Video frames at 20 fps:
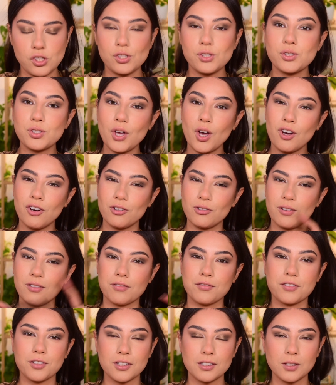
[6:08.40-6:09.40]
So
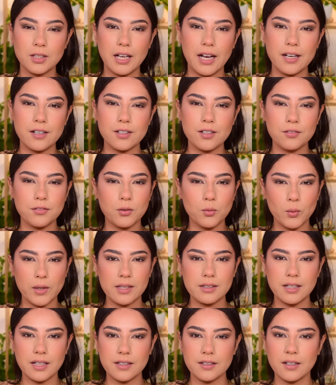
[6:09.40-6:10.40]
for a liner, for wing
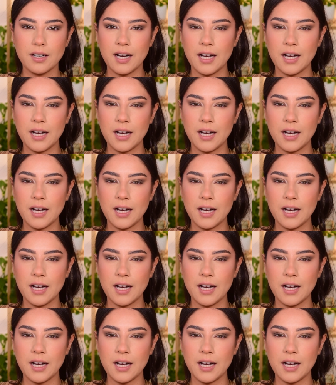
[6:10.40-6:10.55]
liner,